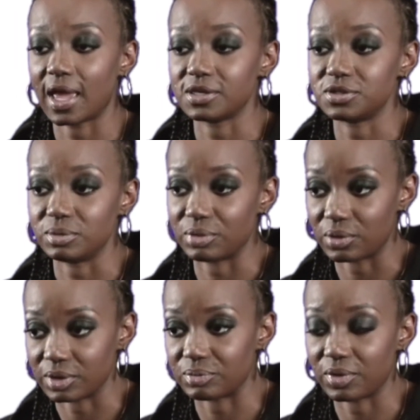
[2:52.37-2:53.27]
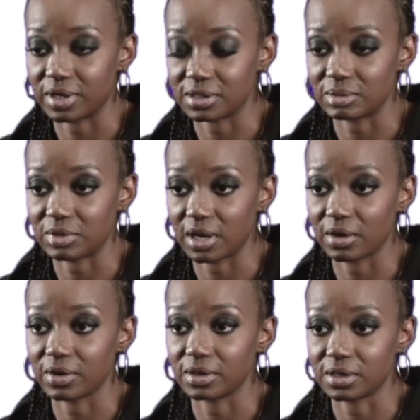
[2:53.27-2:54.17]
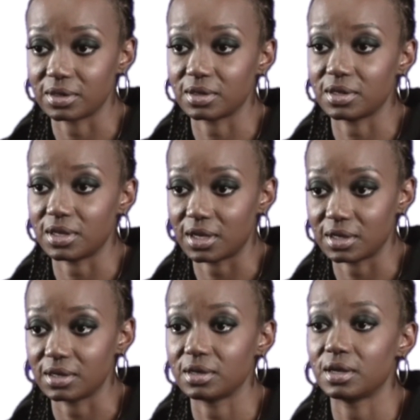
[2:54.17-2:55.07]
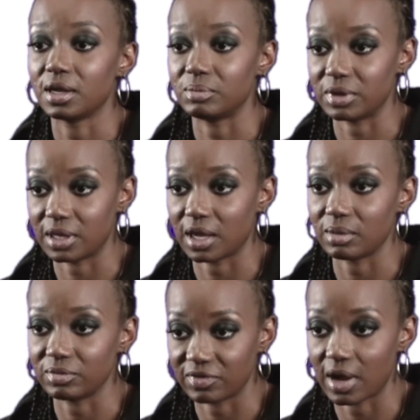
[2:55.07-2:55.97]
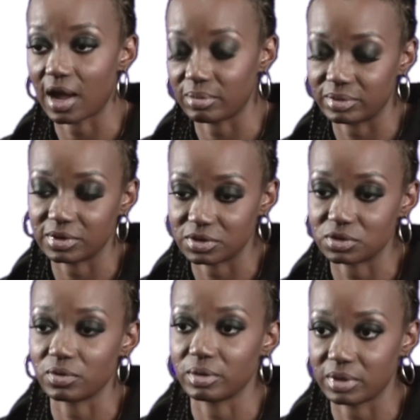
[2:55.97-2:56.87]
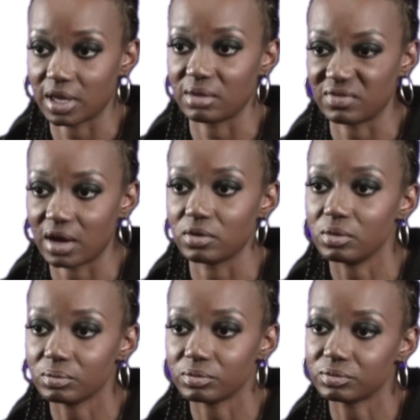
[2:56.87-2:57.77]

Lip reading: She pointed them there, and then the story became viral.